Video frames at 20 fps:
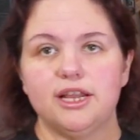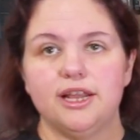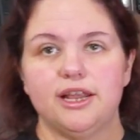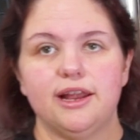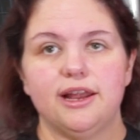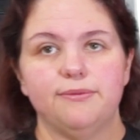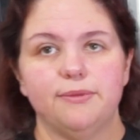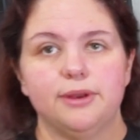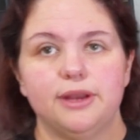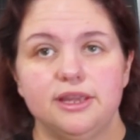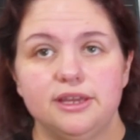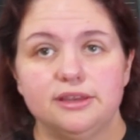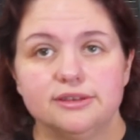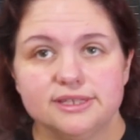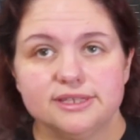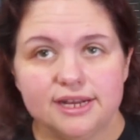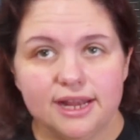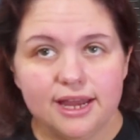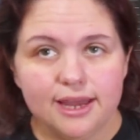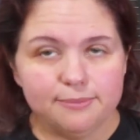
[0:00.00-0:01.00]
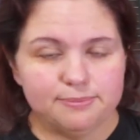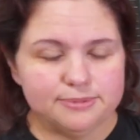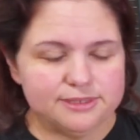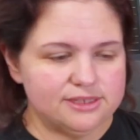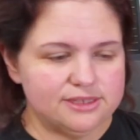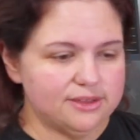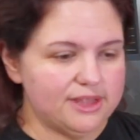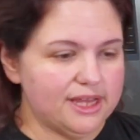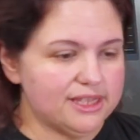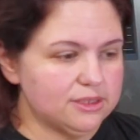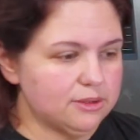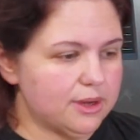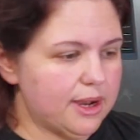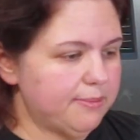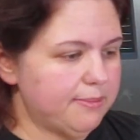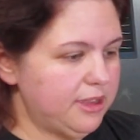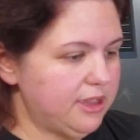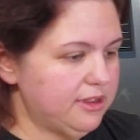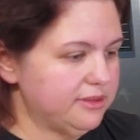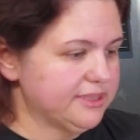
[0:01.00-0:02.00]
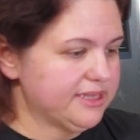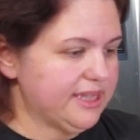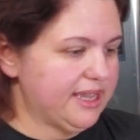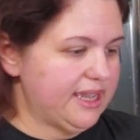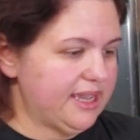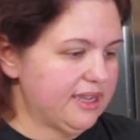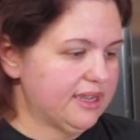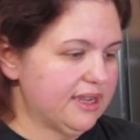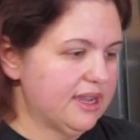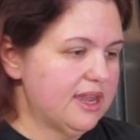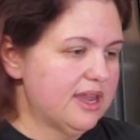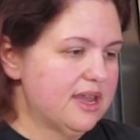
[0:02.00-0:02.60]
and I want to use it up, so that's what I'm using.